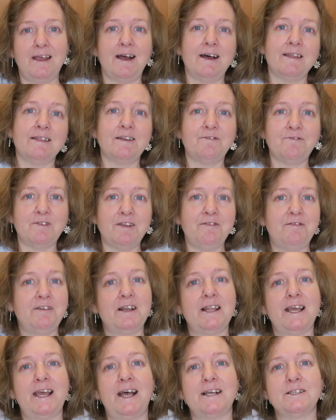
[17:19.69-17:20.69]
and then
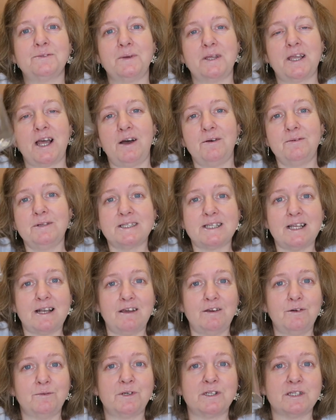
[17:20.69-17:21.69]
refill it as we go until
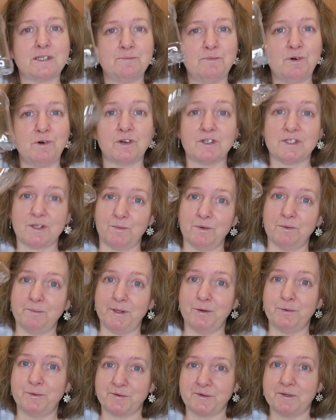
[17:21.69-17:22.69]
I order some more, because I will
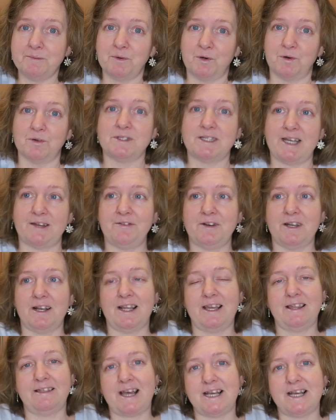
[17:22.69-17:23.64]
be ordering more, definitely.